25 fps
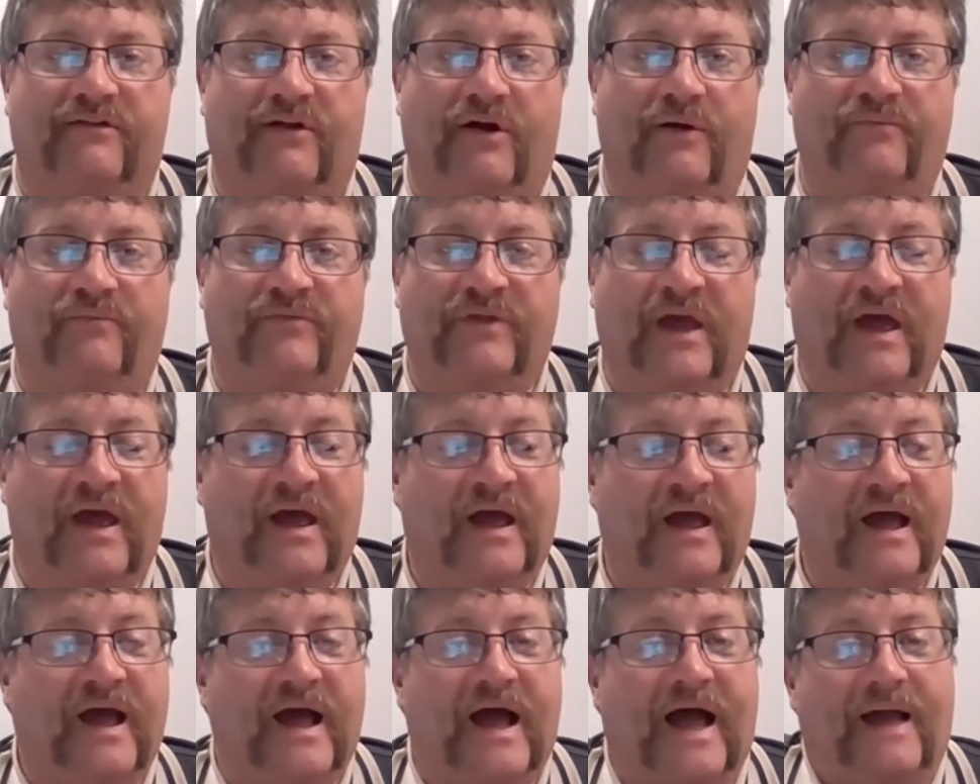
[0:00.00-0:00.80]
So
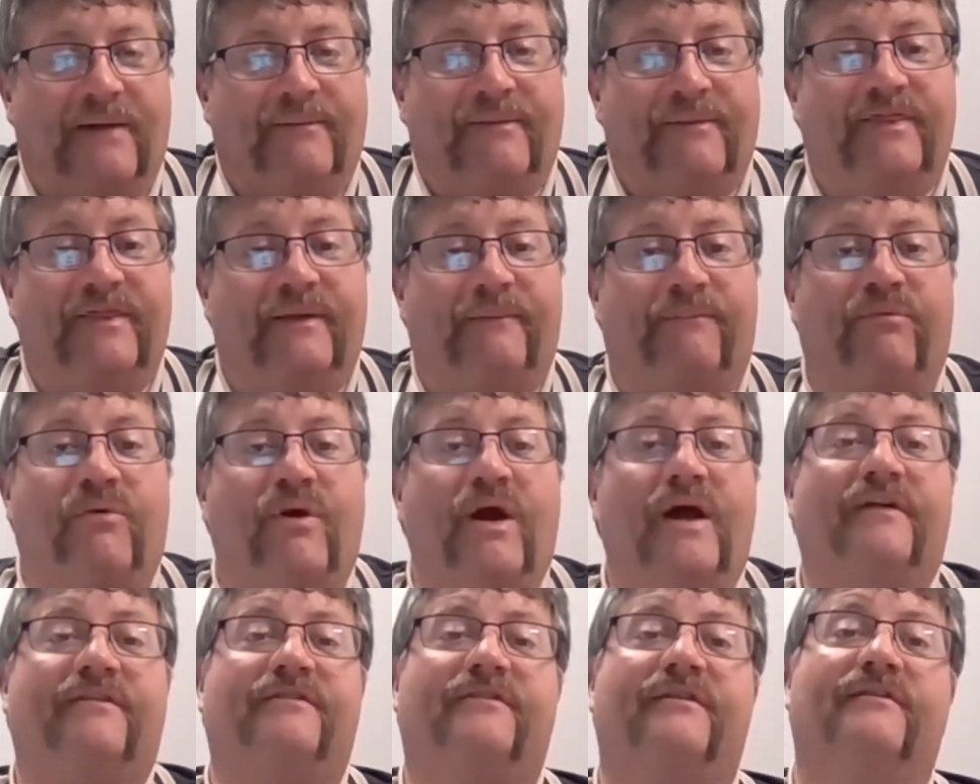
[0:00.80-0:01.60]
I'm in the
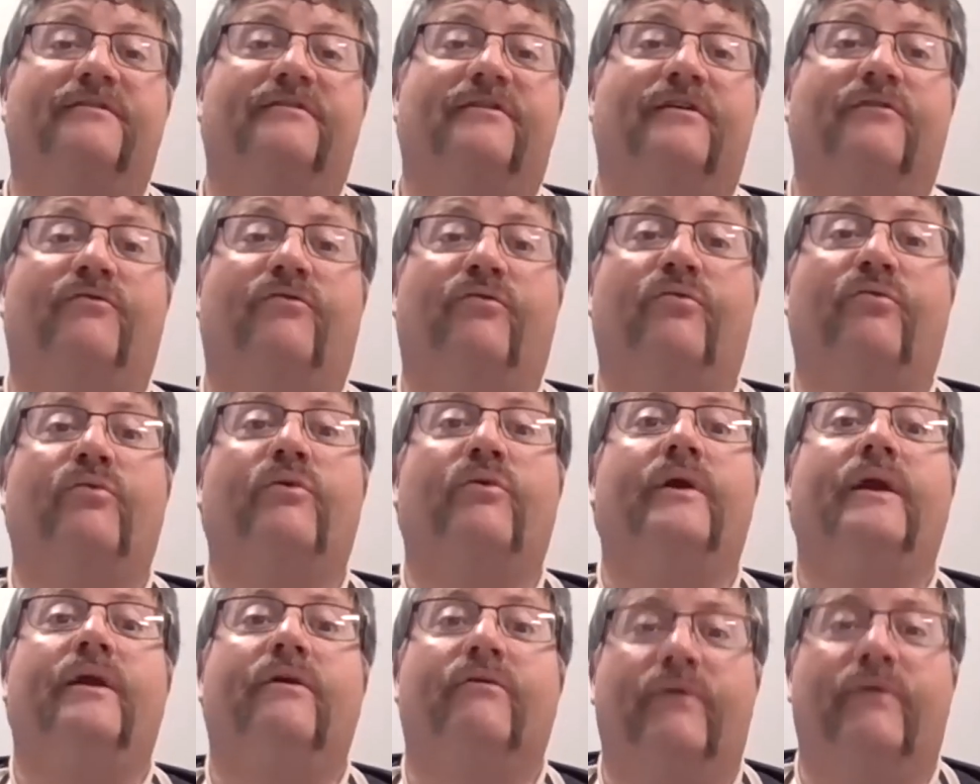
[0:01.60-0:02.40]
process of
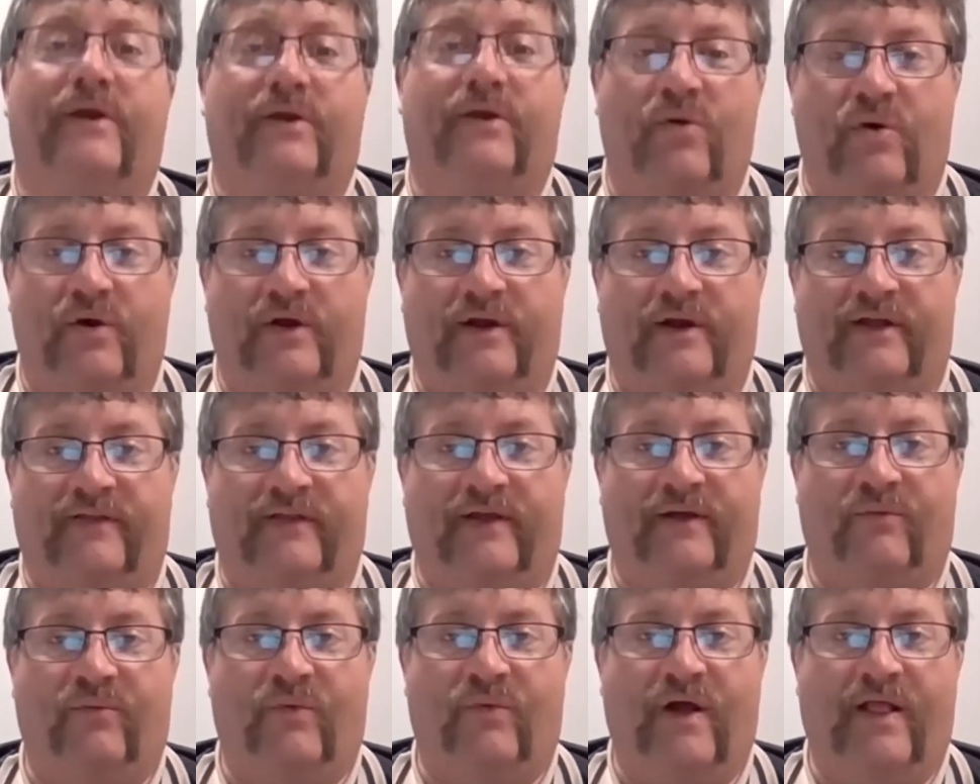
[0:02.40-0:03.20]
re-recording
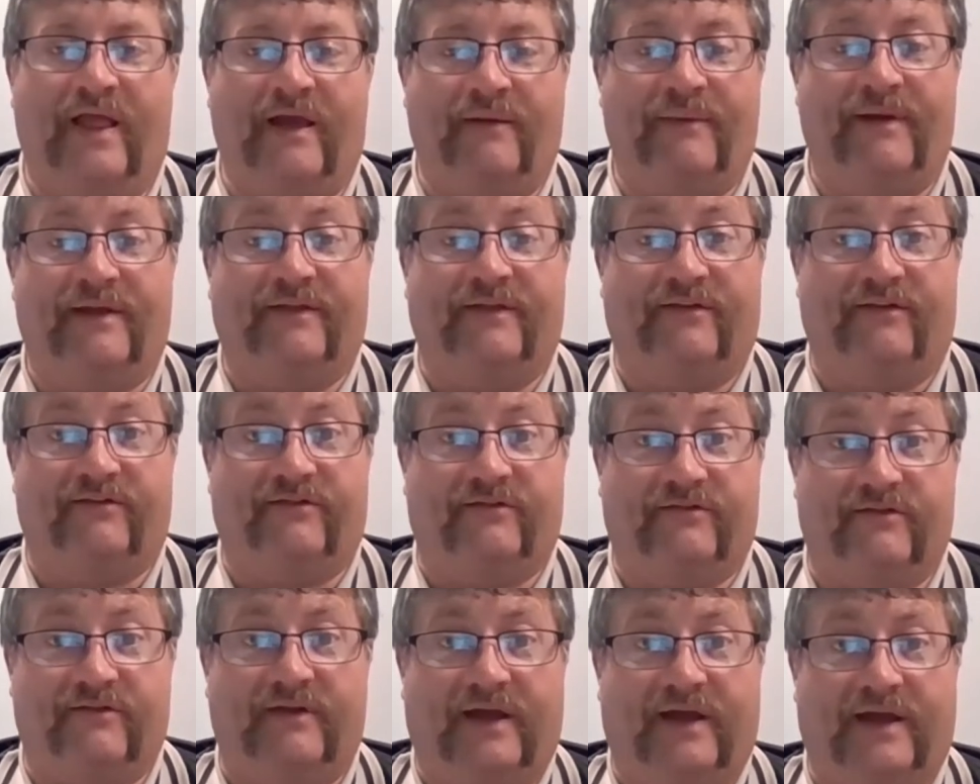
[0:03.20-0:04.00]
them while I'm at the,
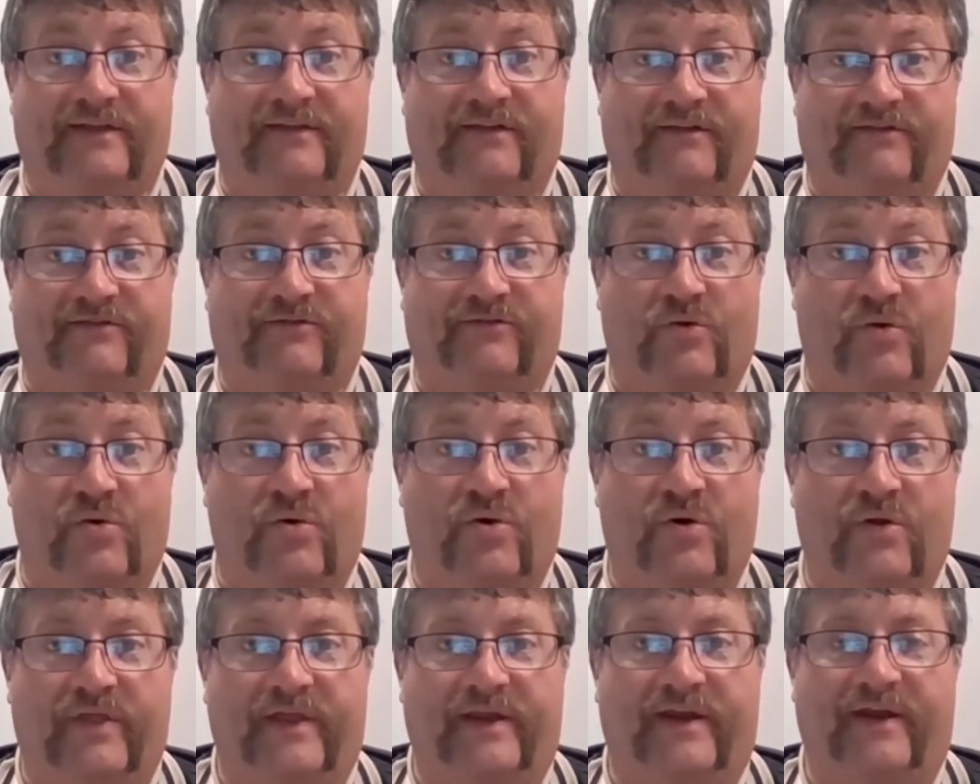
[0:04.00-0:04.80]
at the
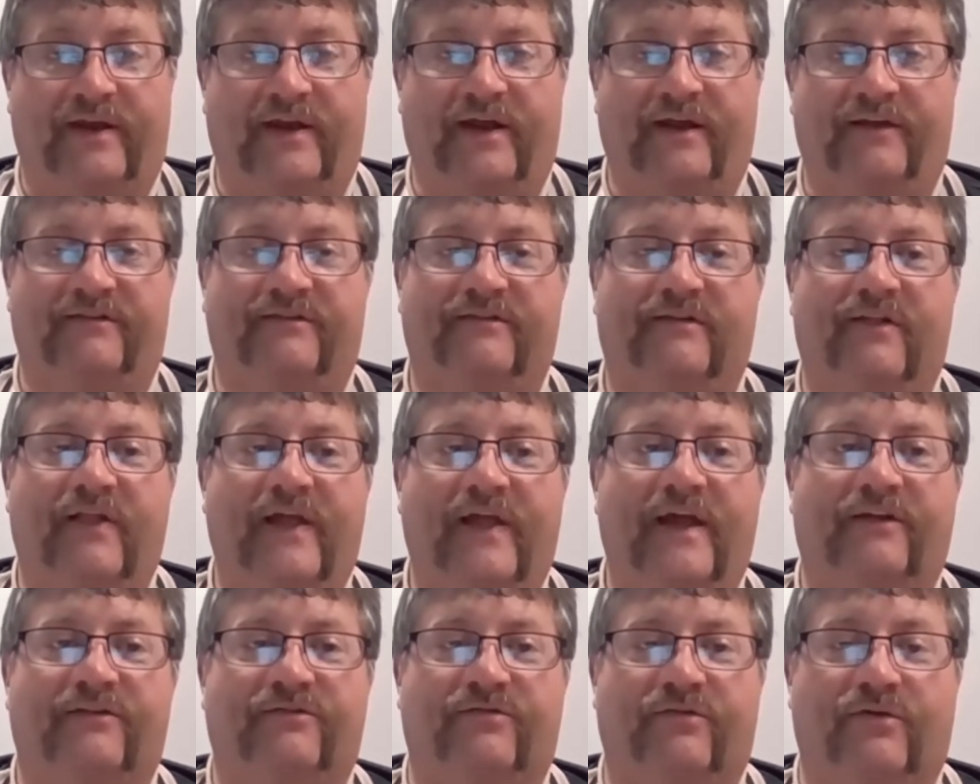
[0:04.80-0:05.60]
school in a nice
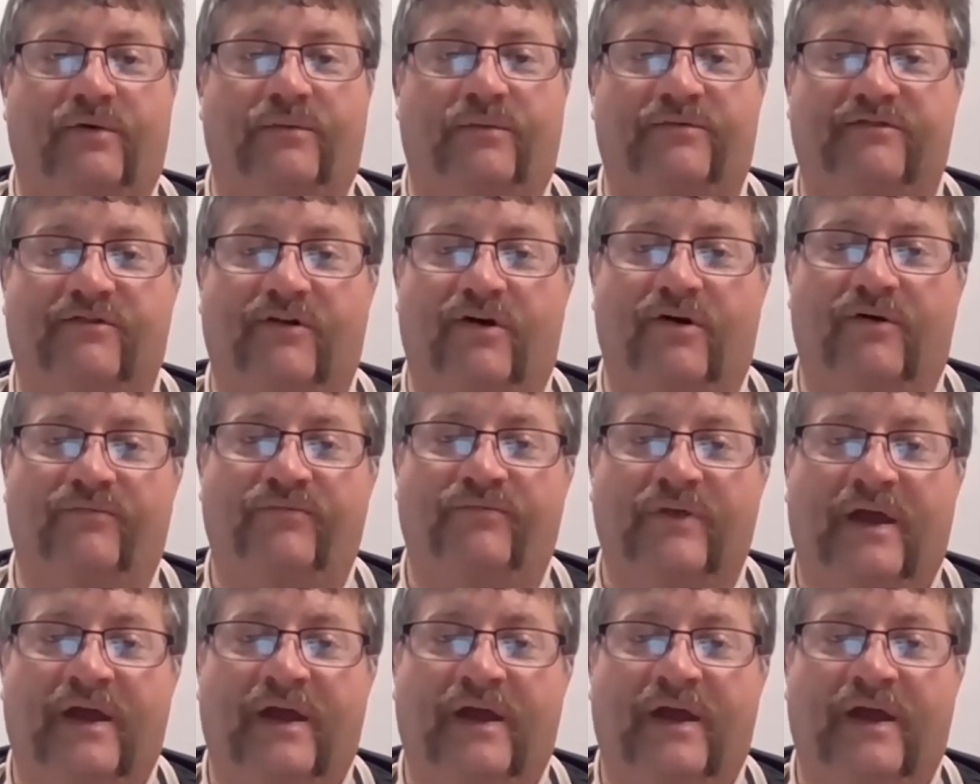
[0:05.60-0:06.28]
classroom. So